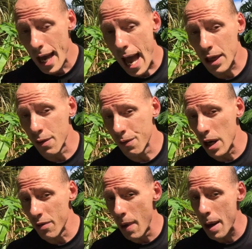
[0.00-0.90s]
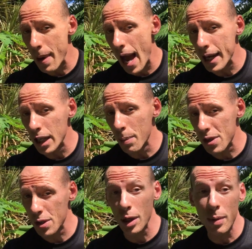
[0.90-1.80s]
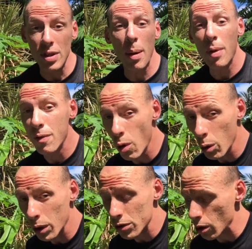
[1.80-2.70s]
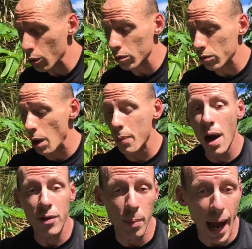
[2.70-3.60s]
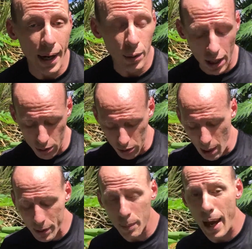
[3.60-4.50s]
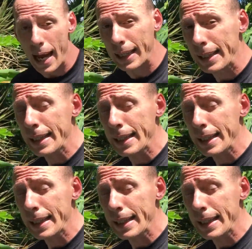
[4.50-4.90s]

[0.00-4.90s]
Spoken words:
at the front of my mat here because I'm gonna be stepping forward, so don't jump off your mat. Okay, so step at the back.